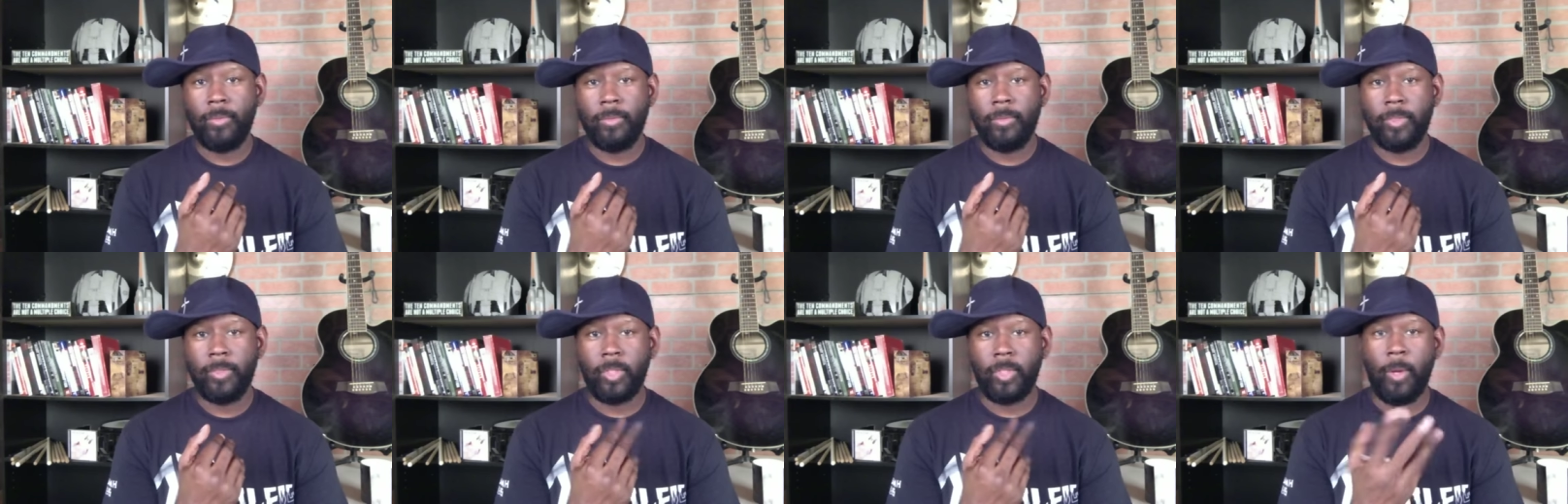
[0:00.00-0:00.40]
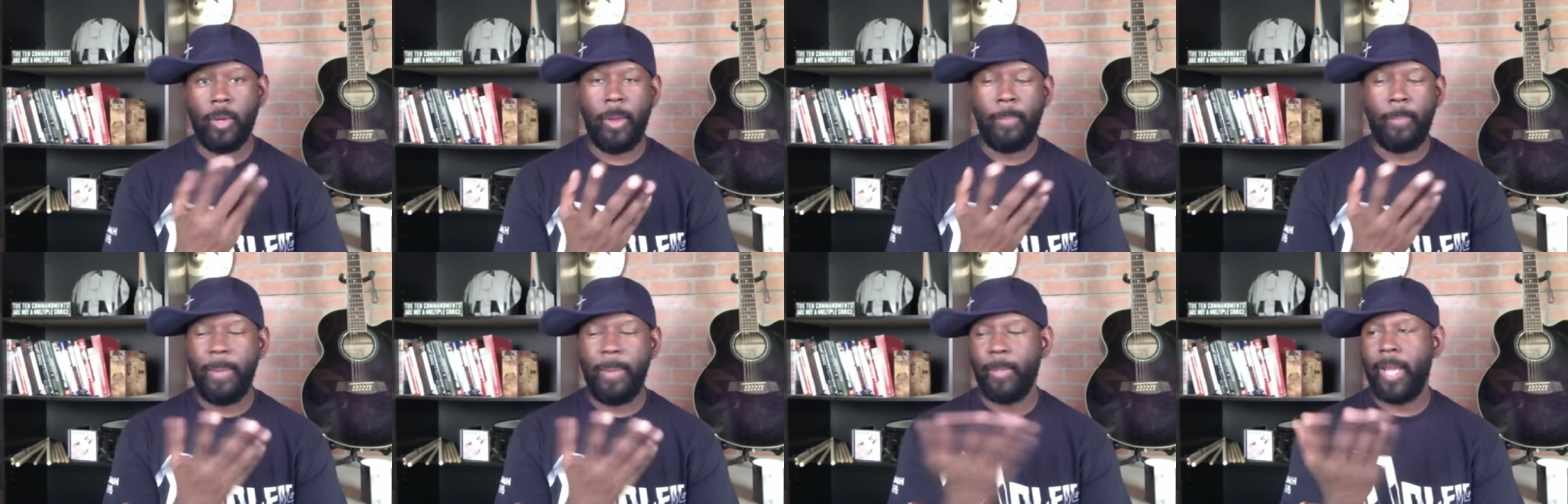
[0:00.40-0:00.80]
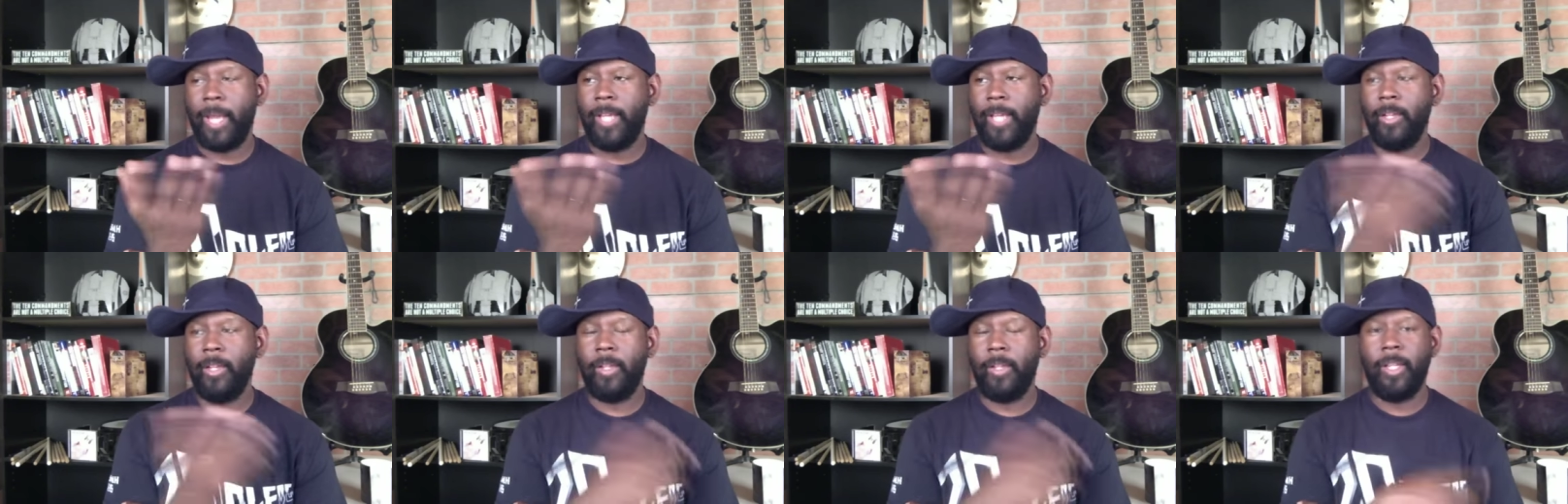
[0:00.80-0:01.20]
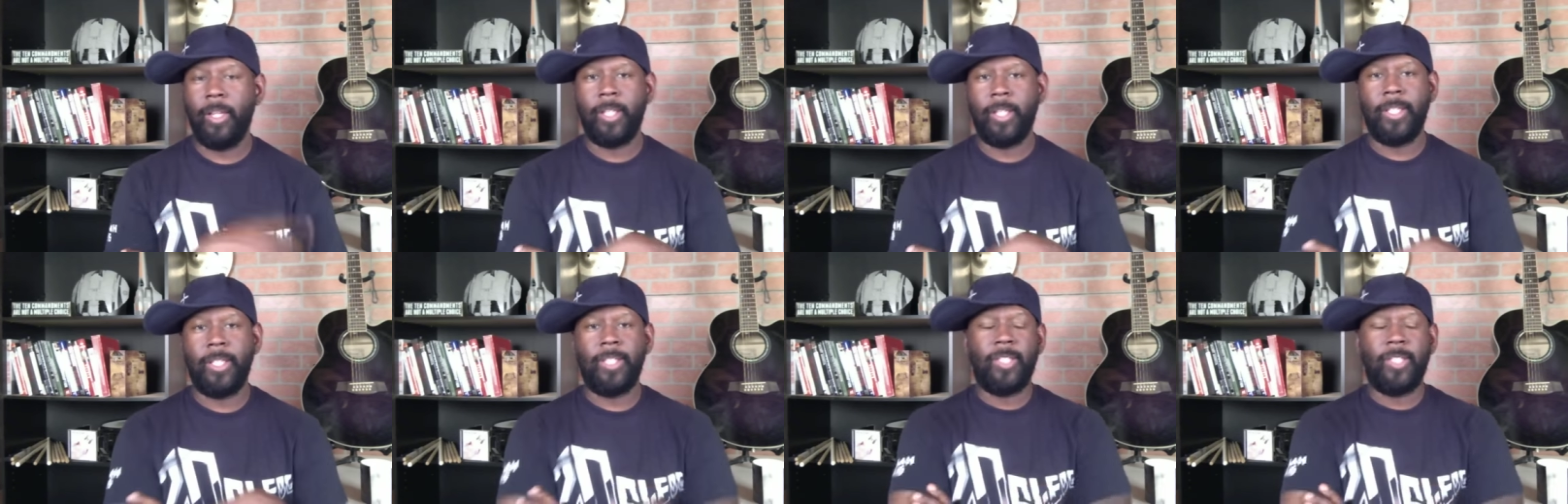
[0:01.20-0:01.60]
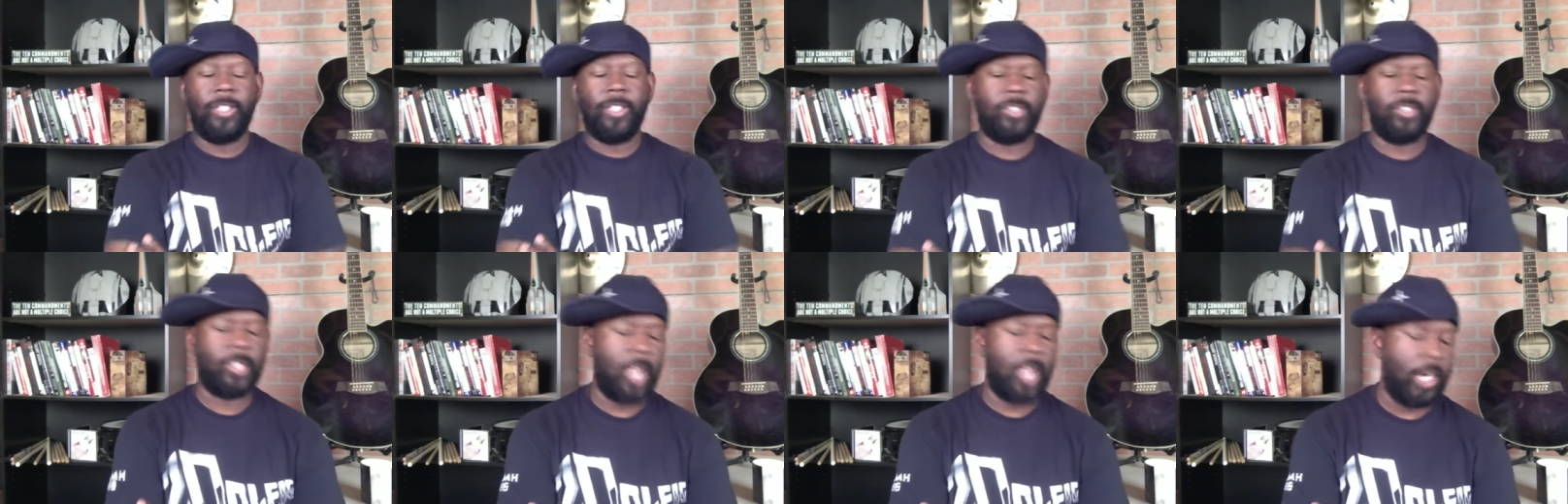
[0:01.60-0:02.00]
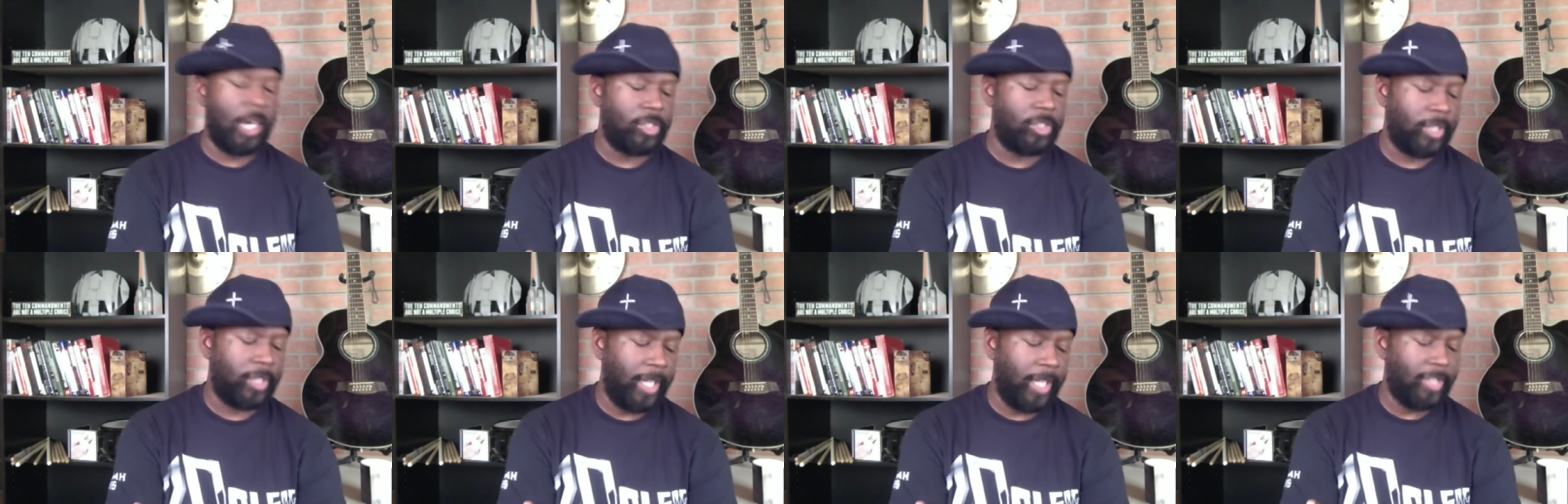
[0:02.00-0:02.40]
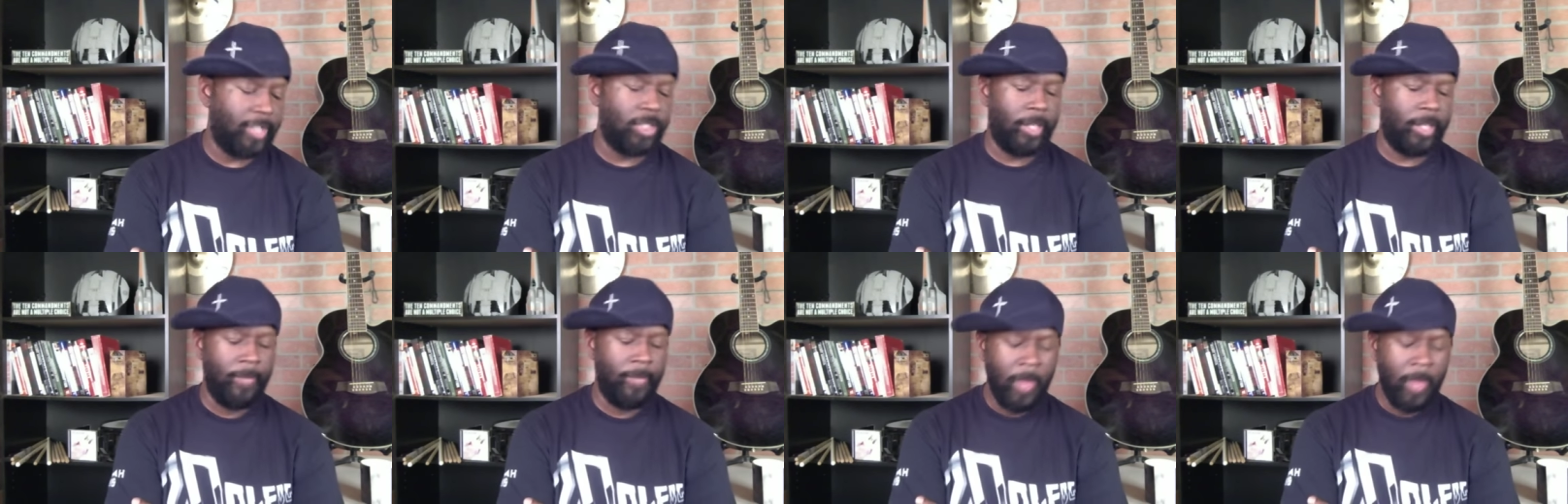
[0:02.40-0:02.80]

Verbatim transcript: So now people like you know look at these things as a contradiction.